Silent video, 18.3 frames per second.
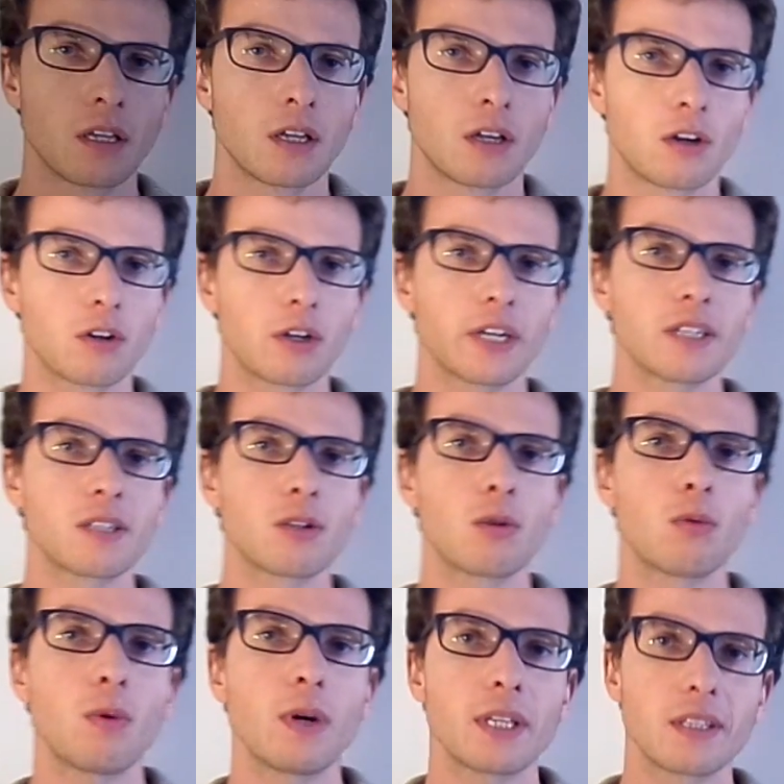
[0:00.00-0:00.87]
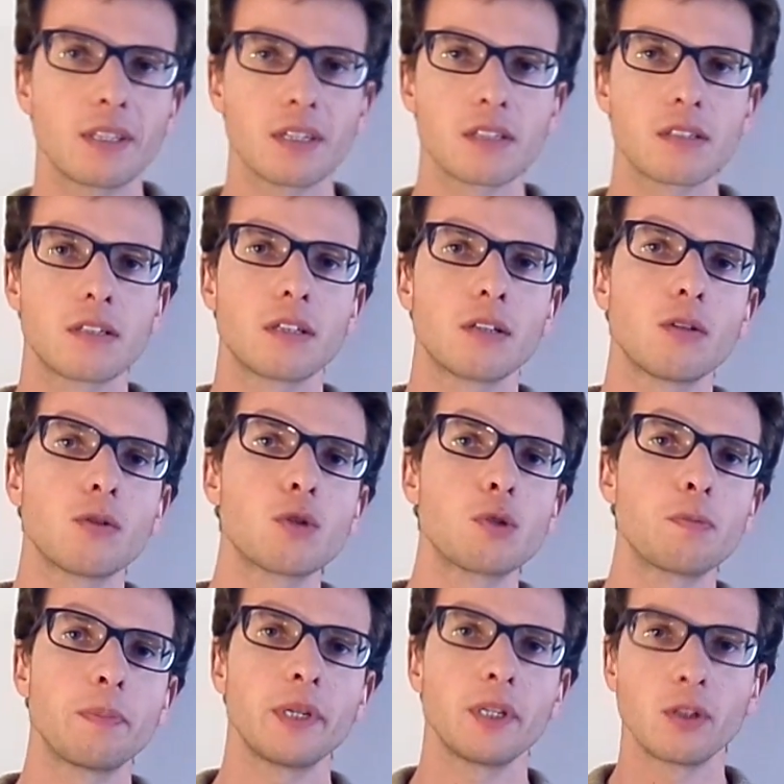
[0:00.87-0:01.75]
Okay, so what does the low
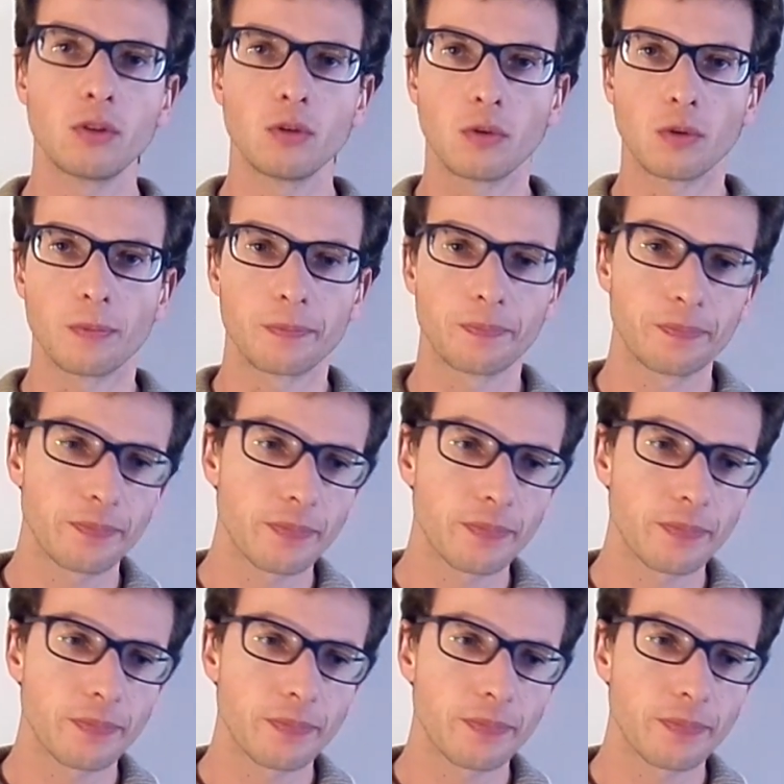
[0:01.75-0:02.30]
speed do?